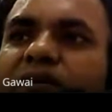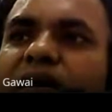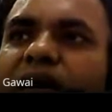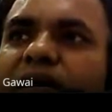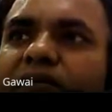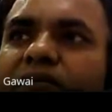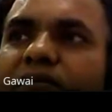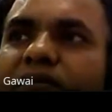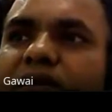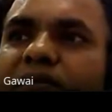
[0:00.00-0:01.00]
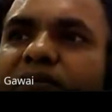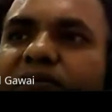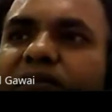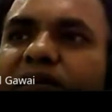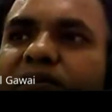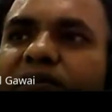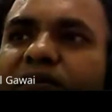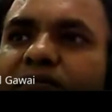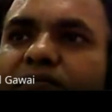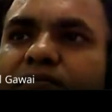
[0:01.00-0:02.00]
And this technique
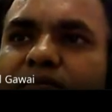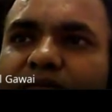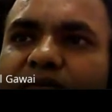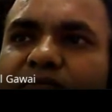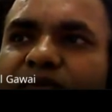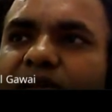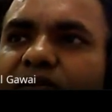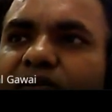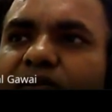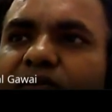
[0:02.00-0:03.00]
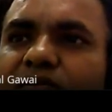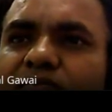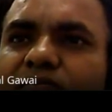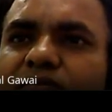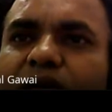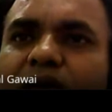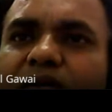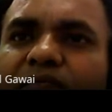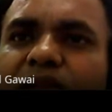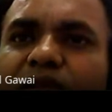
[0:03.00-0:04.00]
will
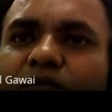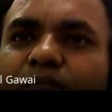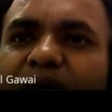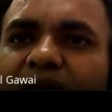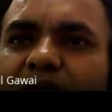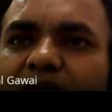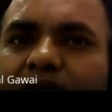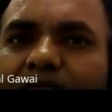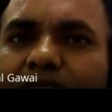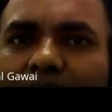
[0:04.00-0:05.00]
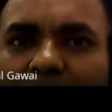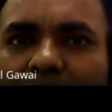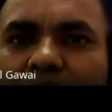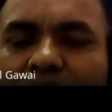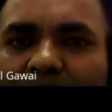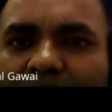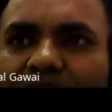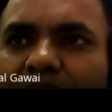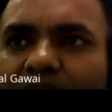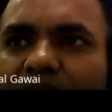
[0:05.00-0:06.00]
give better
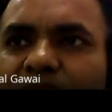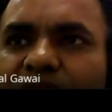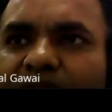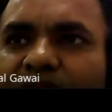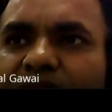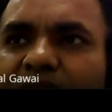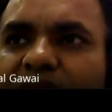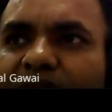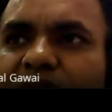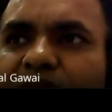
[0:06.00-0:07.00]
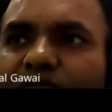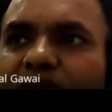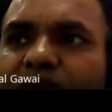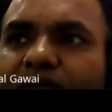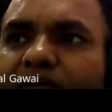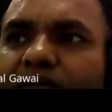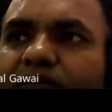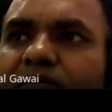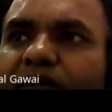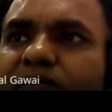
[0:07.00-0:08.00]
result when we encapsulate
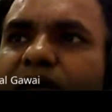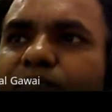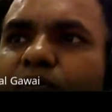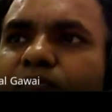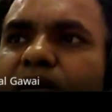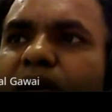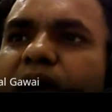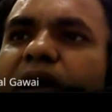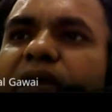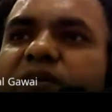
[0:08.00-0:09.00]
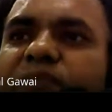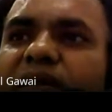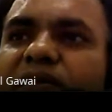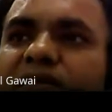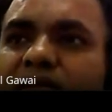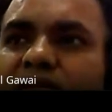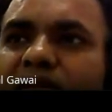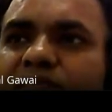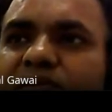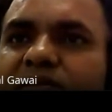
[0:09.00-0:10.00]
such type of antibacterial
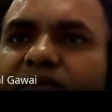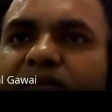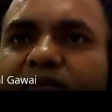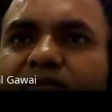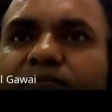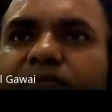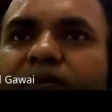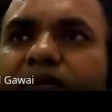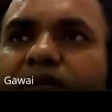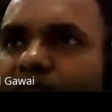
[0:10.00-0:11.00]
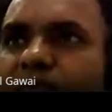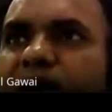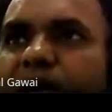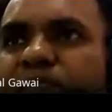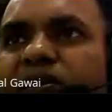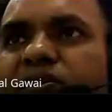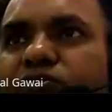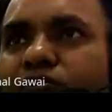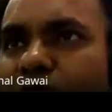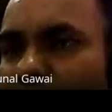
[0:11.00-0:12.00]
substances by
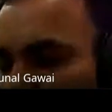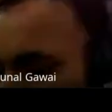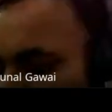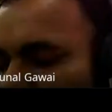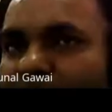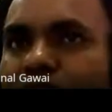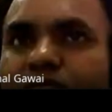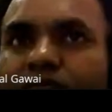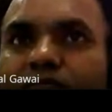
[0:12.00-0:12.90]
application of both these two.